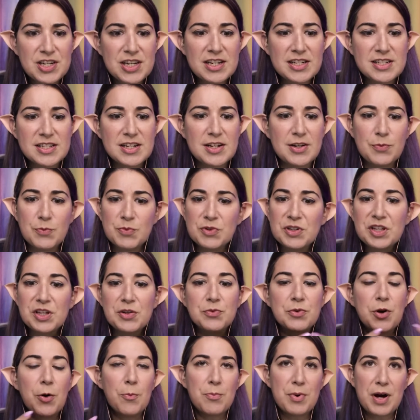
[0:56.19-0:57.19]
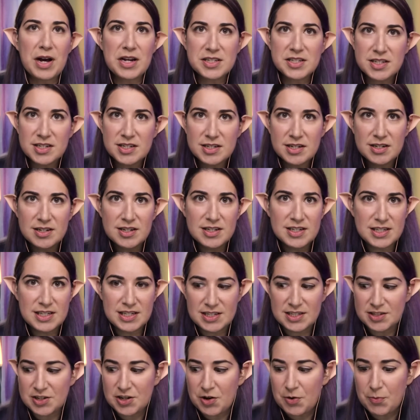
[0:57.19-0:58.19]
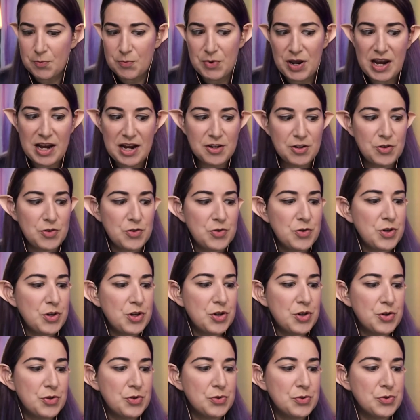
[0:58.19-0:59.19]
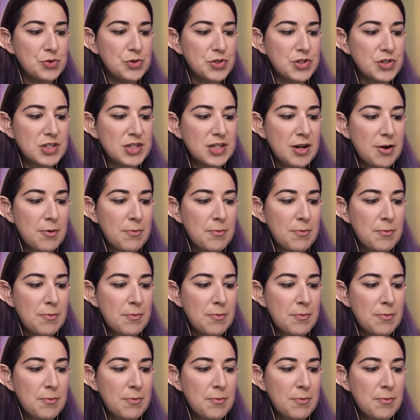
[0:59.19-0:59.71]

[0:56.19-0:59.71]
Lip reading: It's a really robust system, and you use